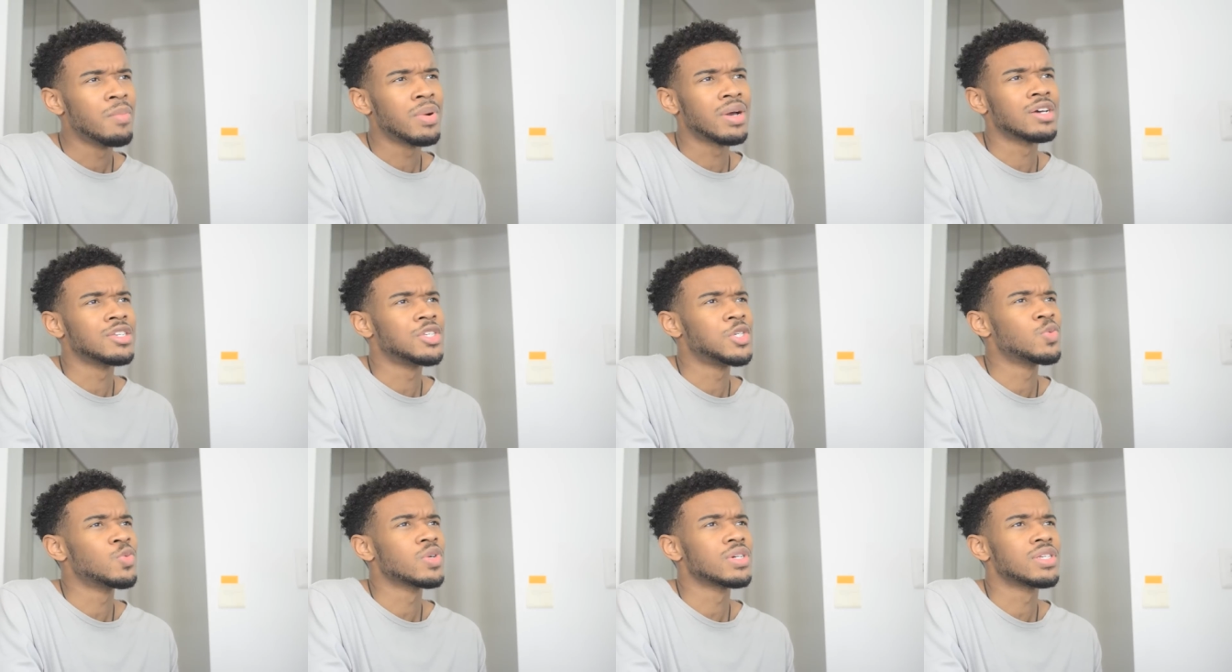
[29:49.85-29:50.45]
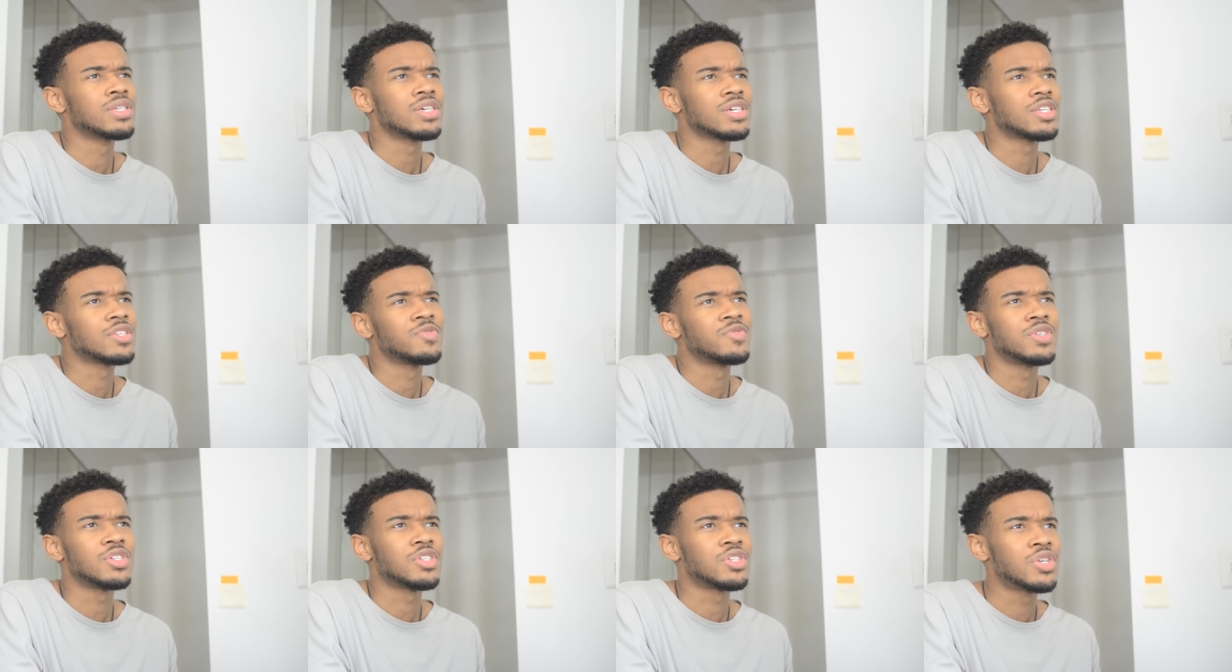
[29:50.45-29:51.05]
because you were
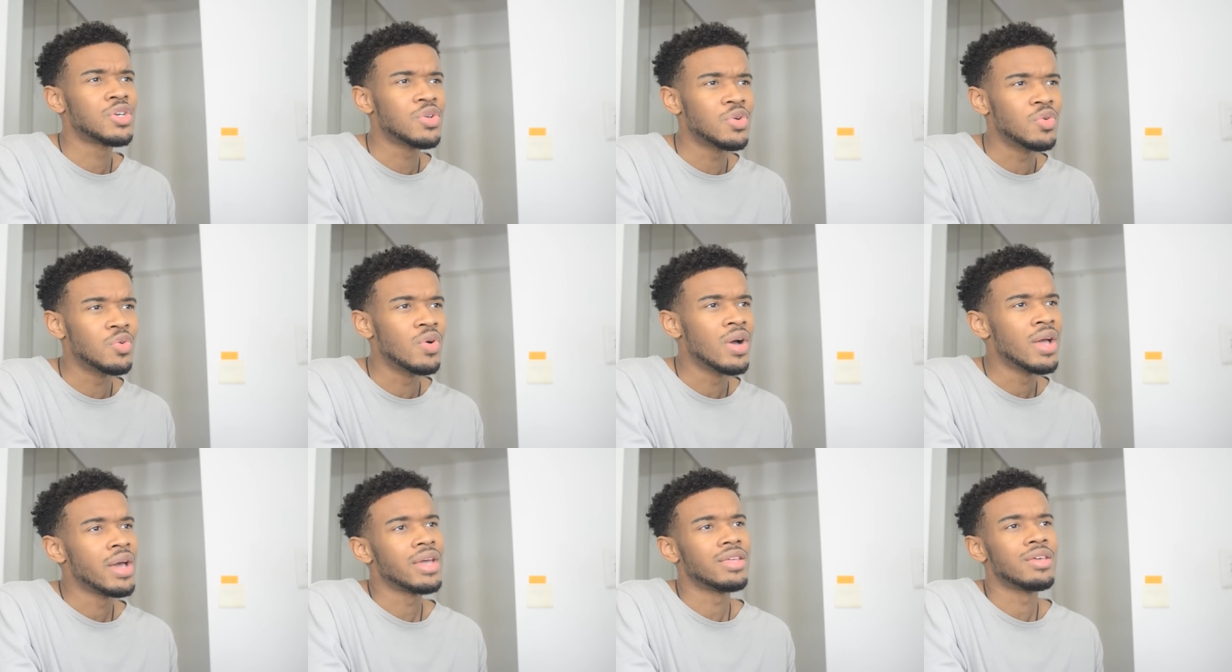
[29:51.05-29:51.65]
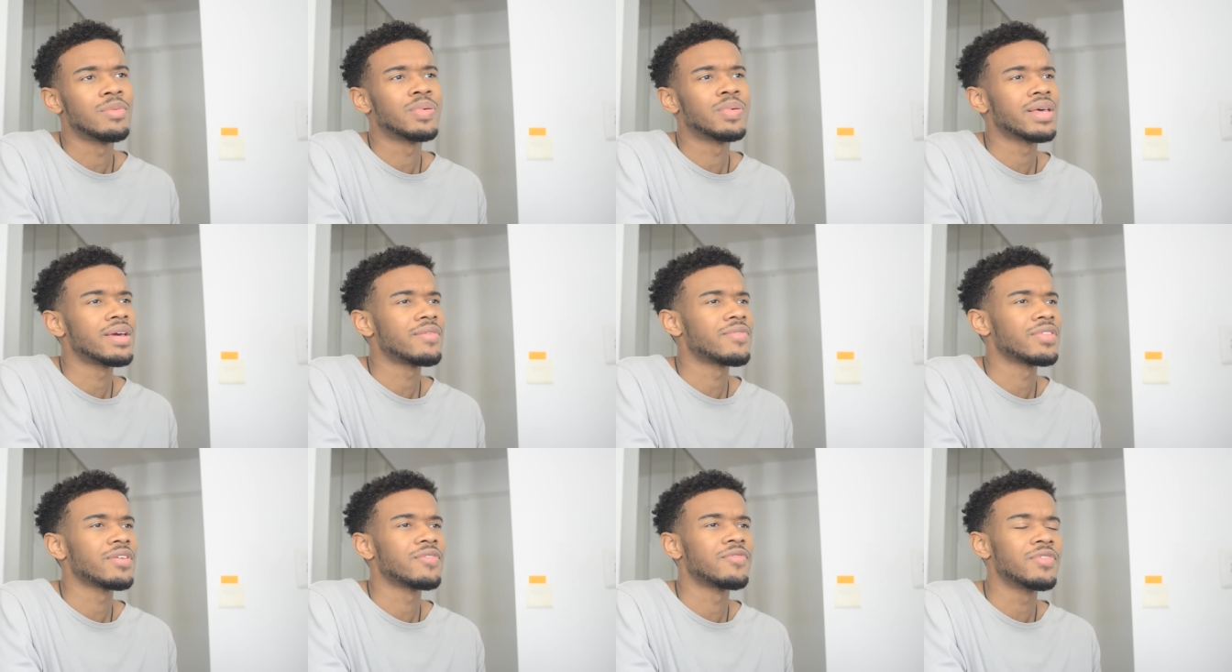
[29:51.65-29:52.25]
six foot two and you
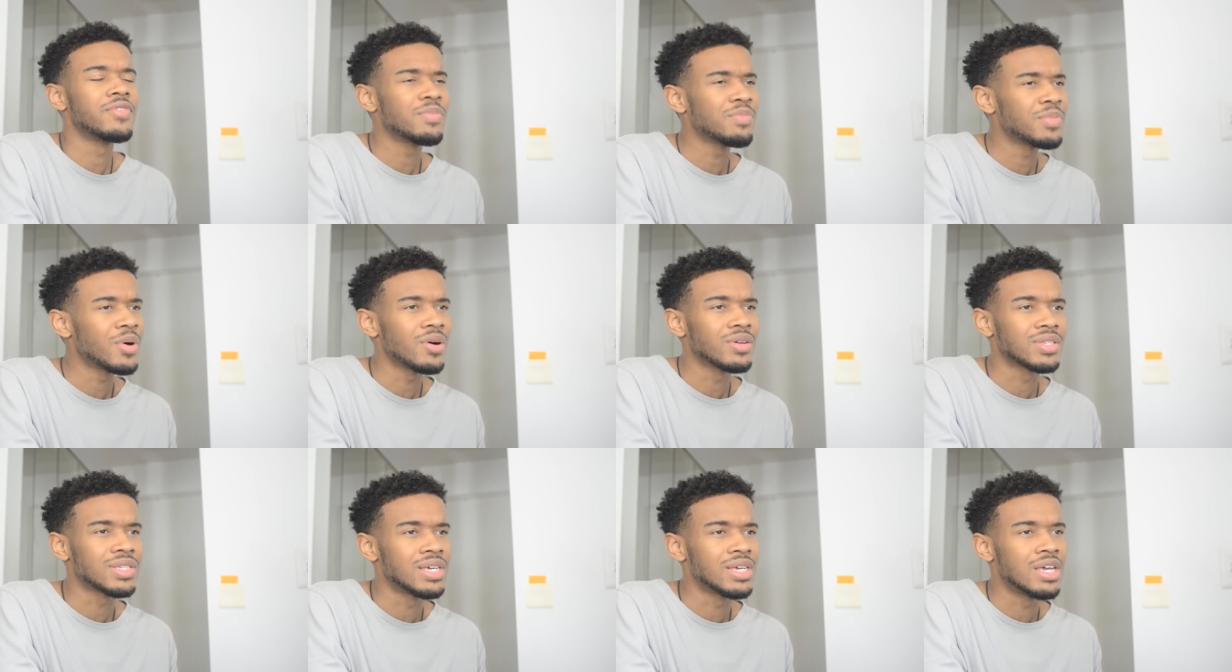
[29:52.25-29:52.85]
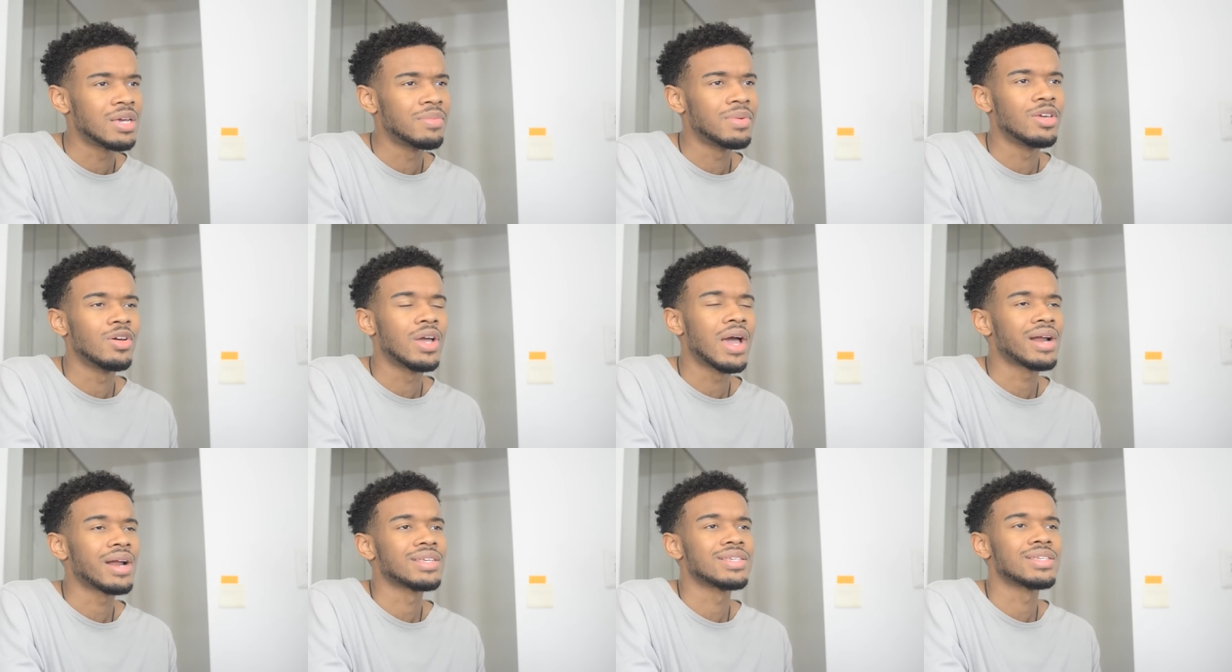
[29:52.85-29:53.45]
played for the football team and
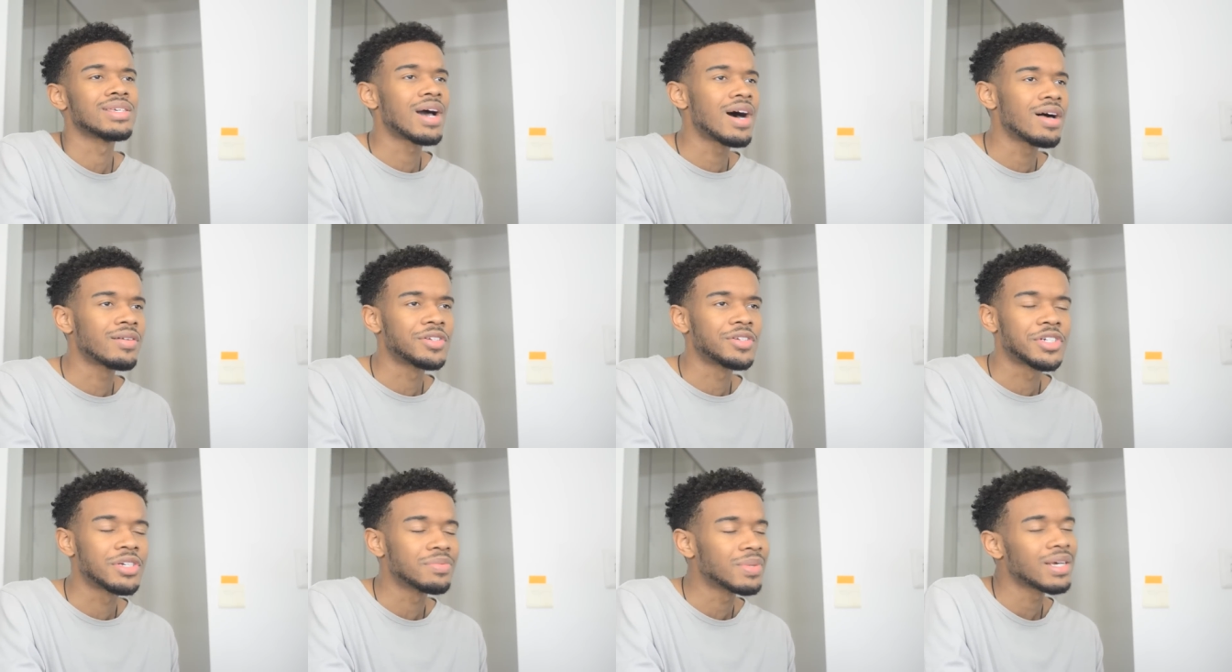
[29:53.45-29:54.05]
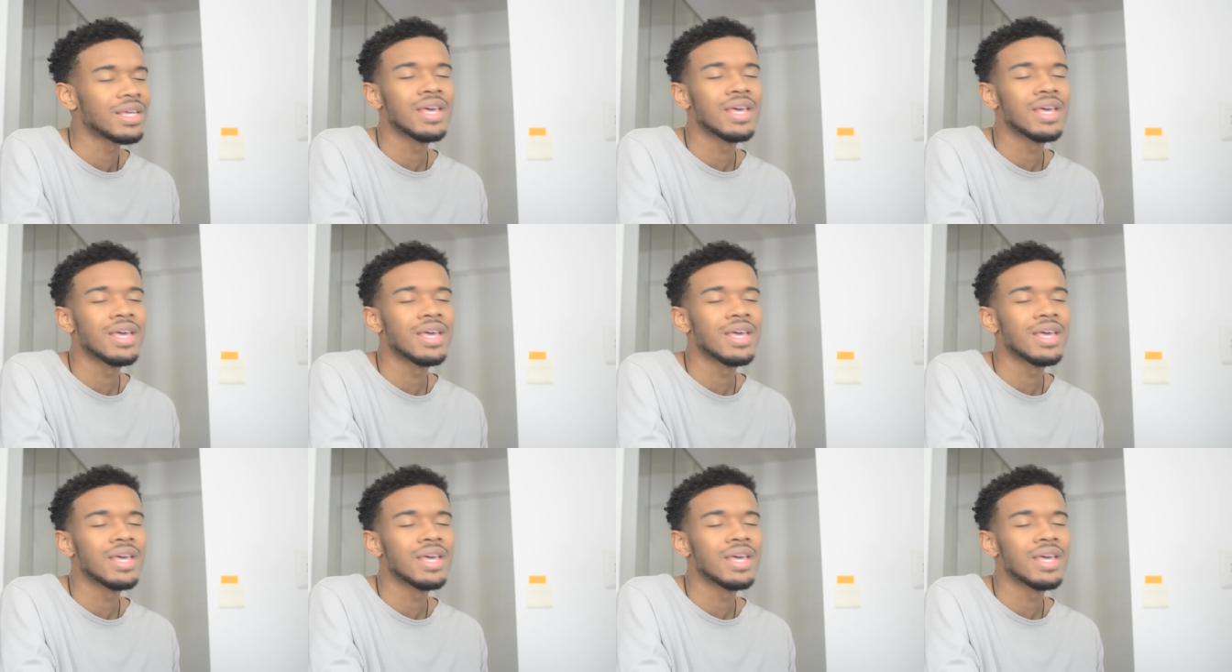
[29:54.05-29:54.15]
you got a scholarship.